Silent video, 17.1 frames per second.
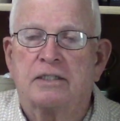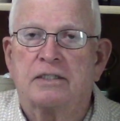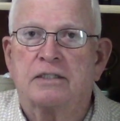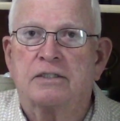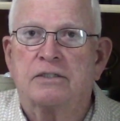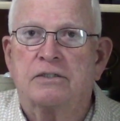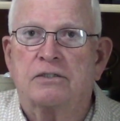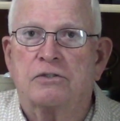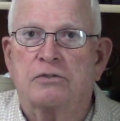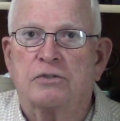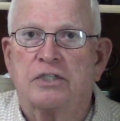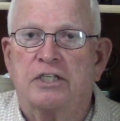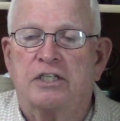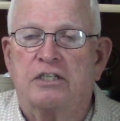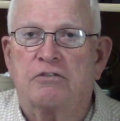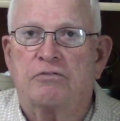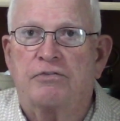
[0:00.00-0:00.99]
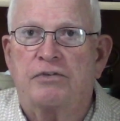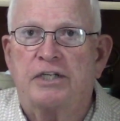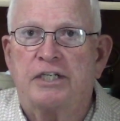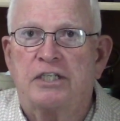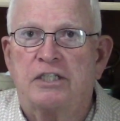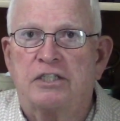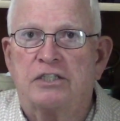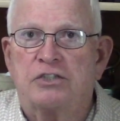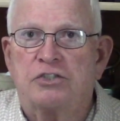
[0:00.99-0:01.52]
So they can flee
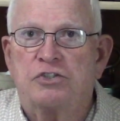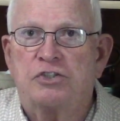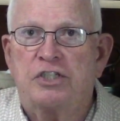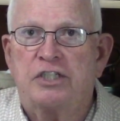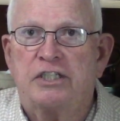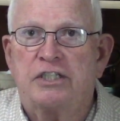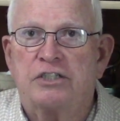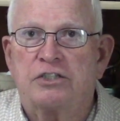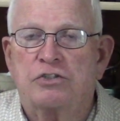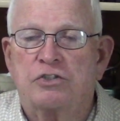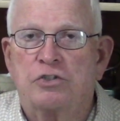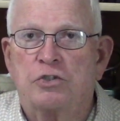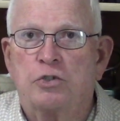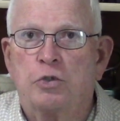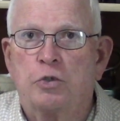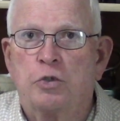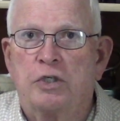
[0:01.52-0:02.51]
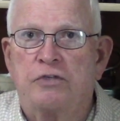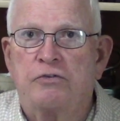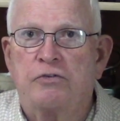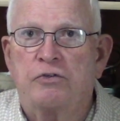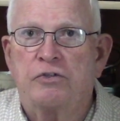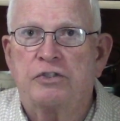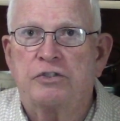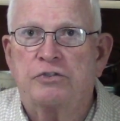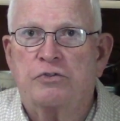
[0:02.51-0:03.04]
to this city, so
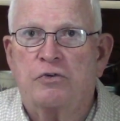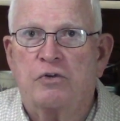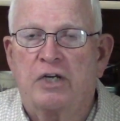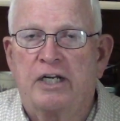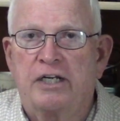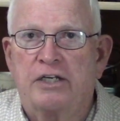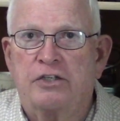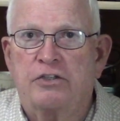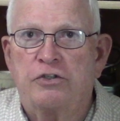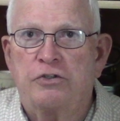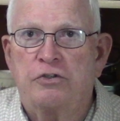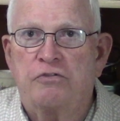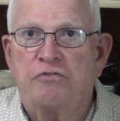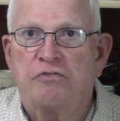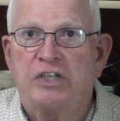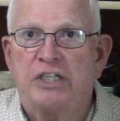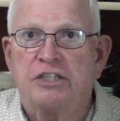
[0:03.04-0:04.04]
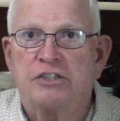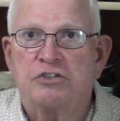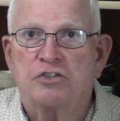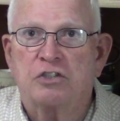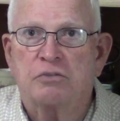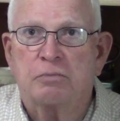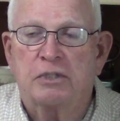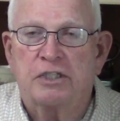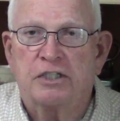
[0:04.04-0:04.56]
whoever is trying to avenge
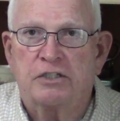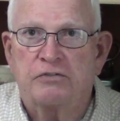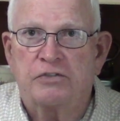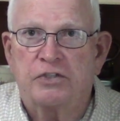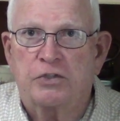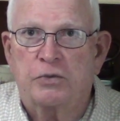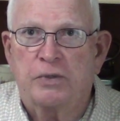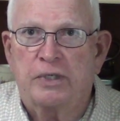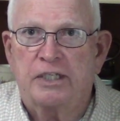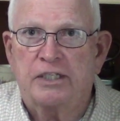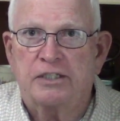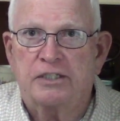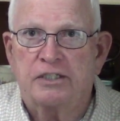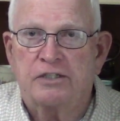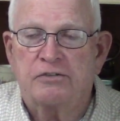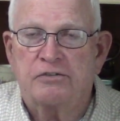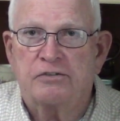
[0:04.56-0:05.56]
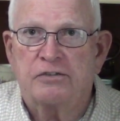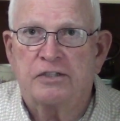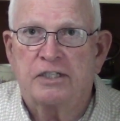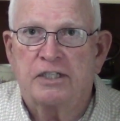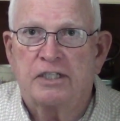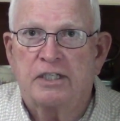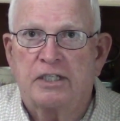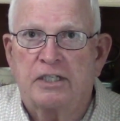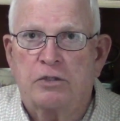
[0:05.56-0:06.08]
the blood of their relative
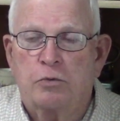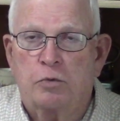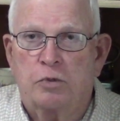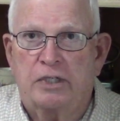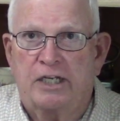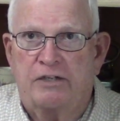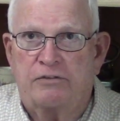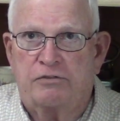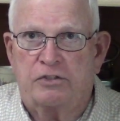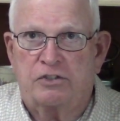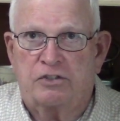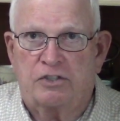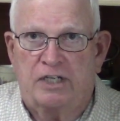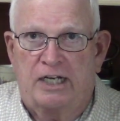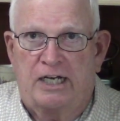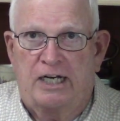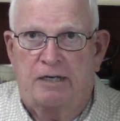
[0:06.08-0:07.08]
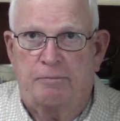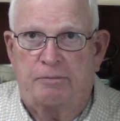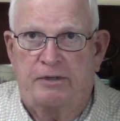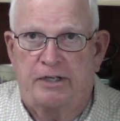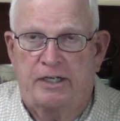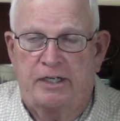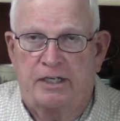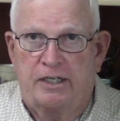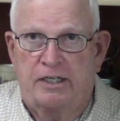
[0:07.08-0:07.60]
would have to stop
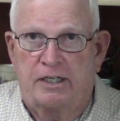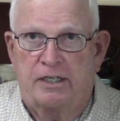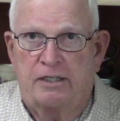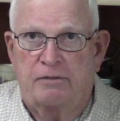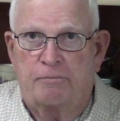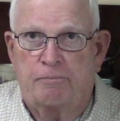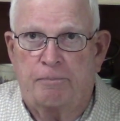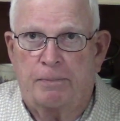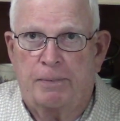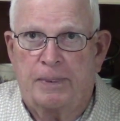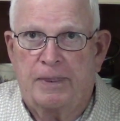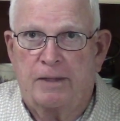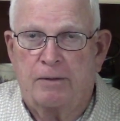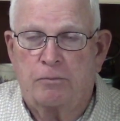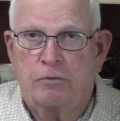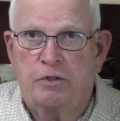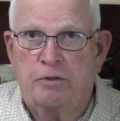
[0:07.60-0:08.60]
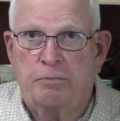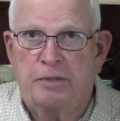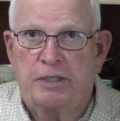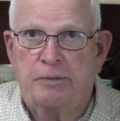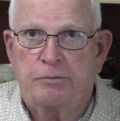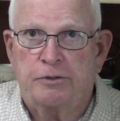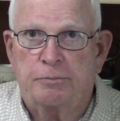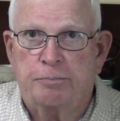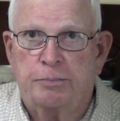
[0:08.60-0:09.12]
and wouldn't be
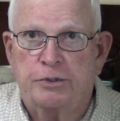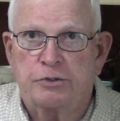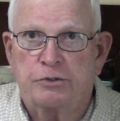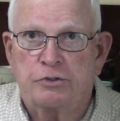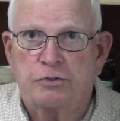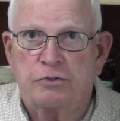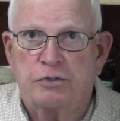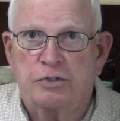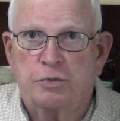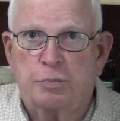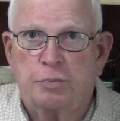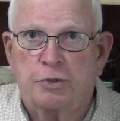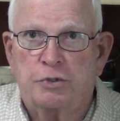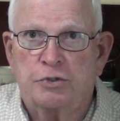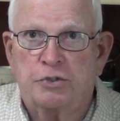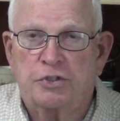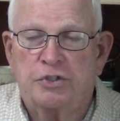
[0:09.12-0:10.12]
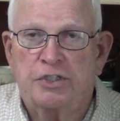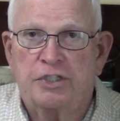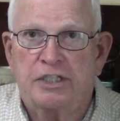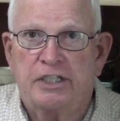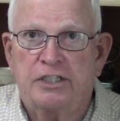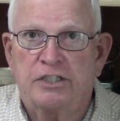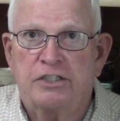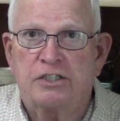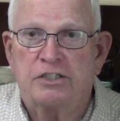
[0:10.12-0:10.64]
able to pursue this person
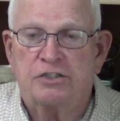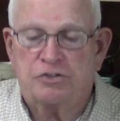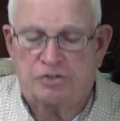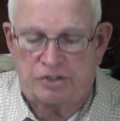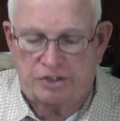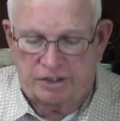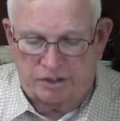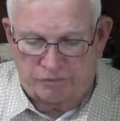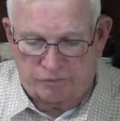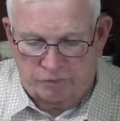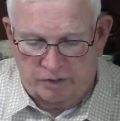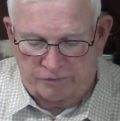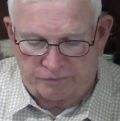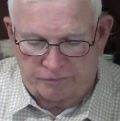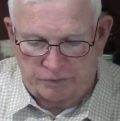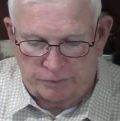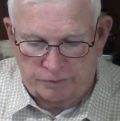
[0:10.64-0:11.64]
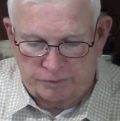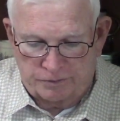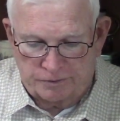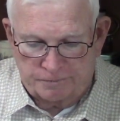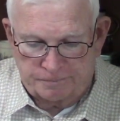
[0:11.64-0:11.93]
into this city of refuge.